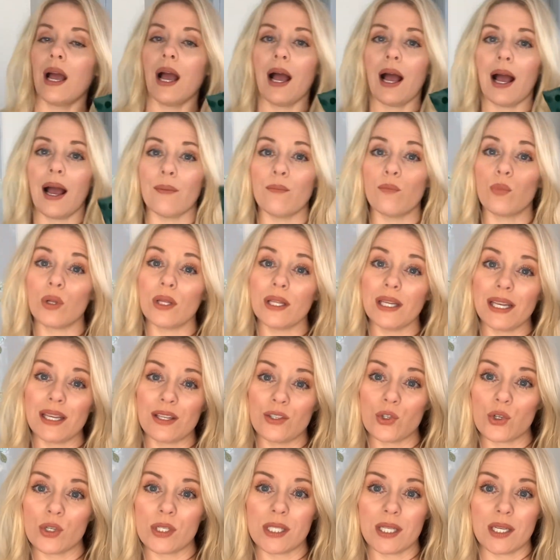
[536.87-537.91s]
I'm really
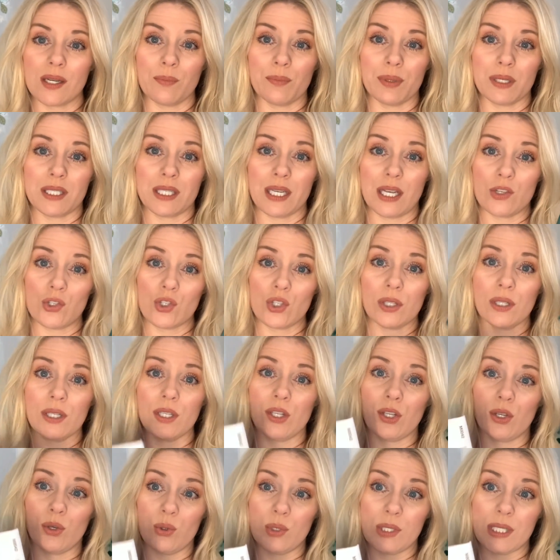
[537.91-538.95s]
interested in potentially
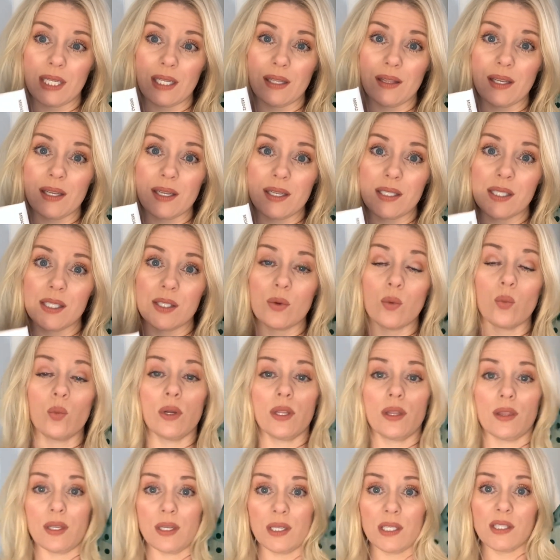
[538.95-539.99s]
using this
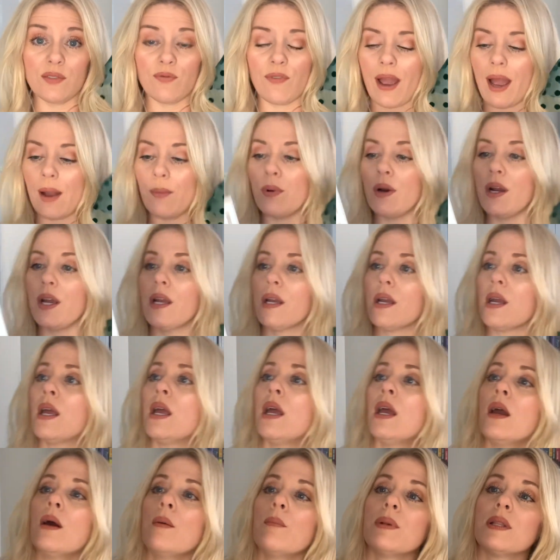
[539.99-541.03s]
with this fabric,
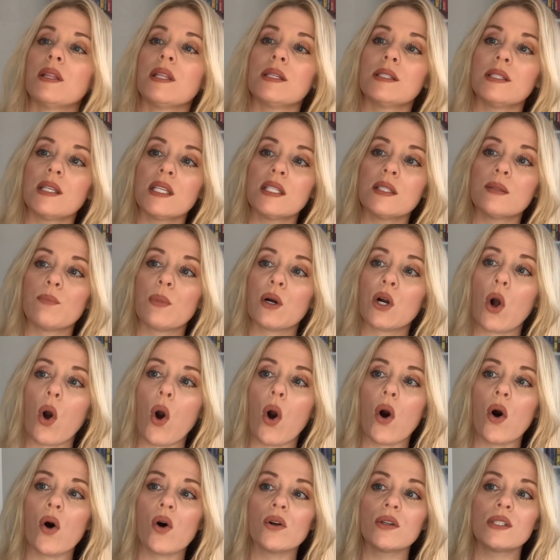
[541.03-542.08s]
but this is
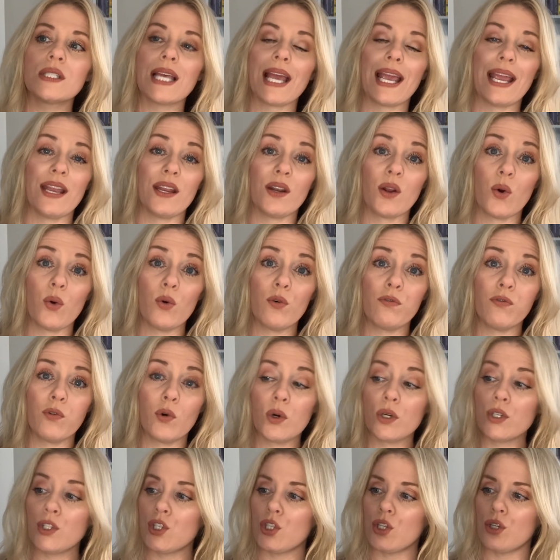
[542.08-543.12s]
McCall's
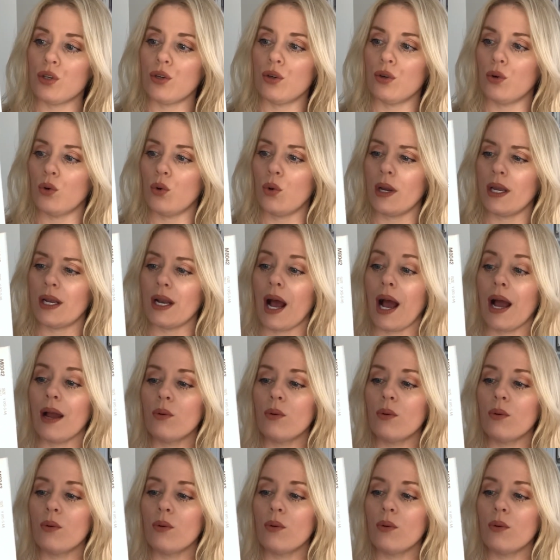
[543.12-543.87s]
8042, and I